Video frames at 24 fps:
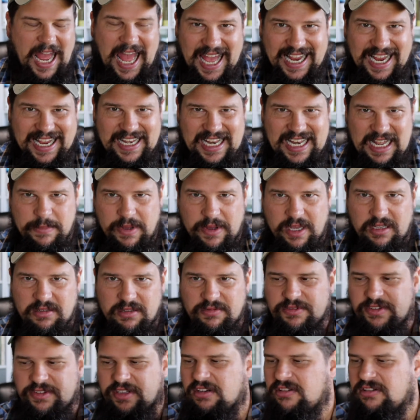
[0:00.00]

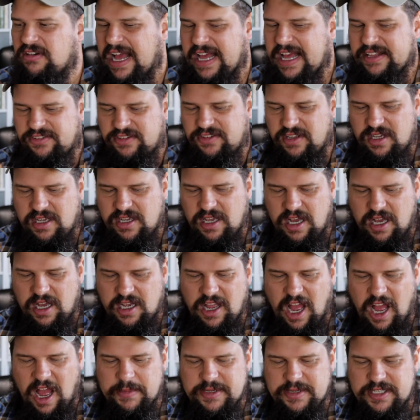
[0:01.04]
academic, scholastic
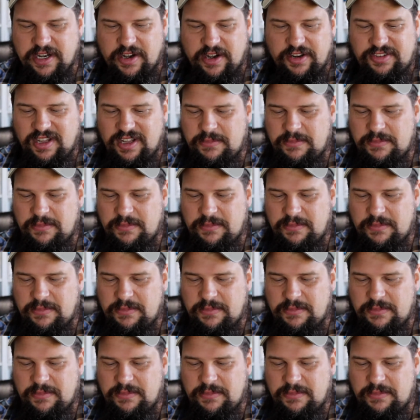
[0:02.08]
commentary.